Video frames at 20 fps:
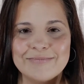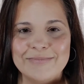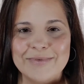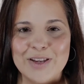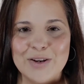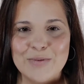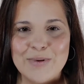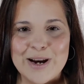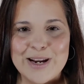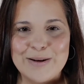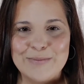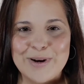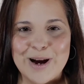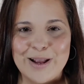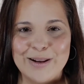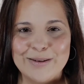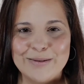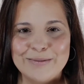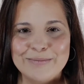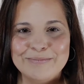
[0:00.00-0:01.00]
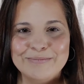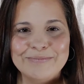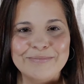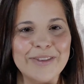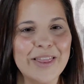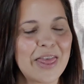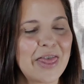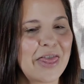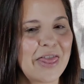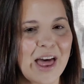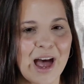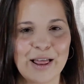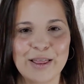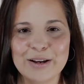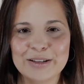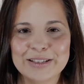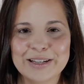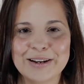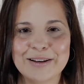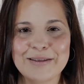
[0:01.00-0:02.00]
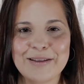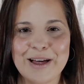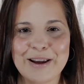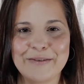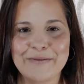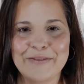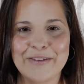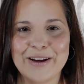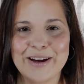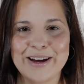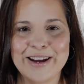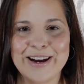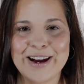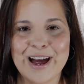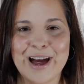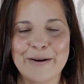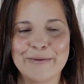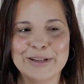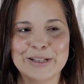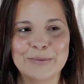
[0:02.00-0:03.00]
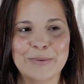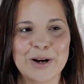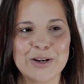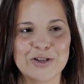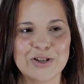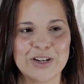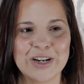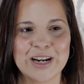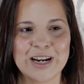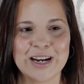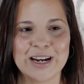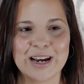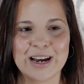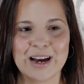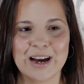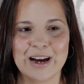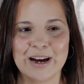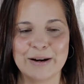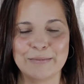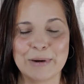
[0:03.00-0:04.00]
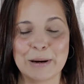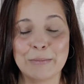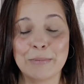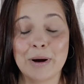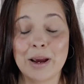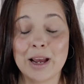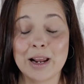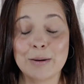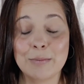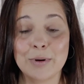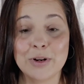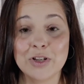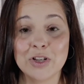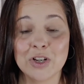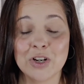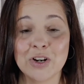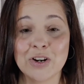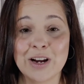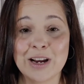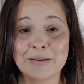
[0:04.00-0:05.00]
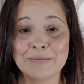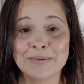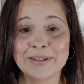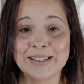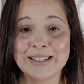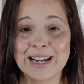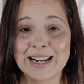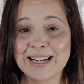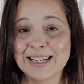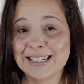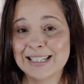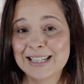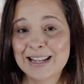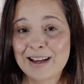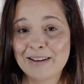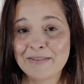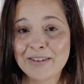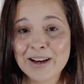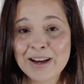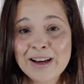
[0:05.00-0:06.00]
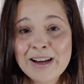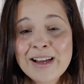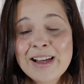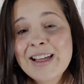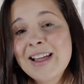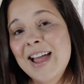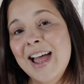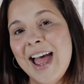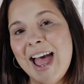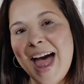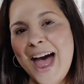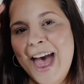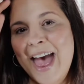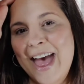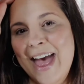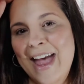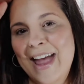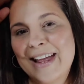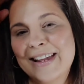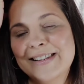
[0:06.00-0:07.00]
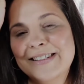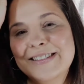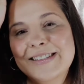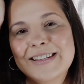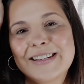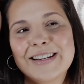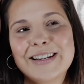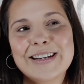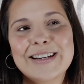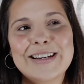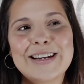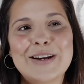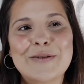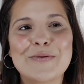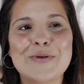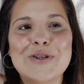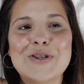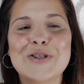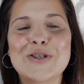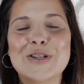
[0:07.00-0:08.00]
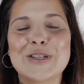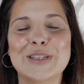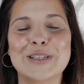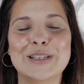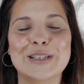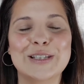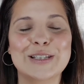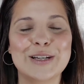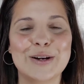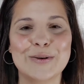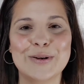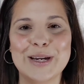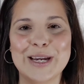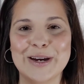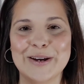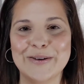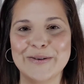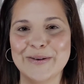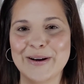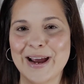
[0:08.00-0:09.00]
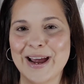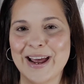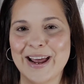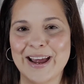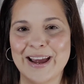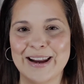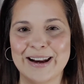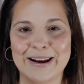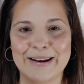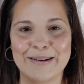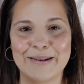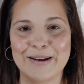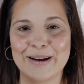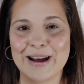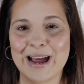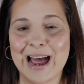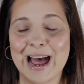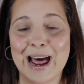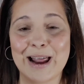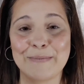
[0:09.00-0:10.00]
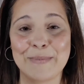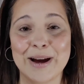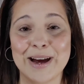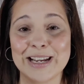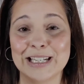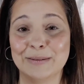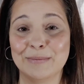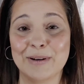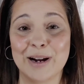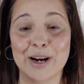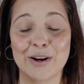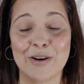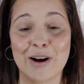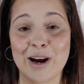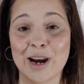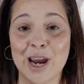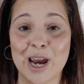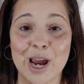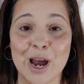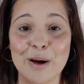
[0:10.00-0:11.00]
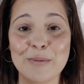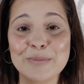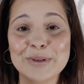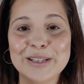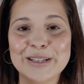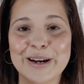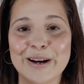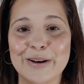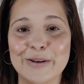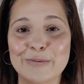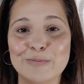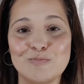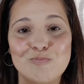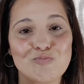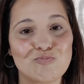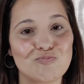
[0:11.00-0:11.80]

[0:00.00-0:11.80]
the random color, that looks like a lot of fun. I was watching, I'm probably going to butcher her name, Dani Slava, and it was just so cute and I had my husband and I cracking up, so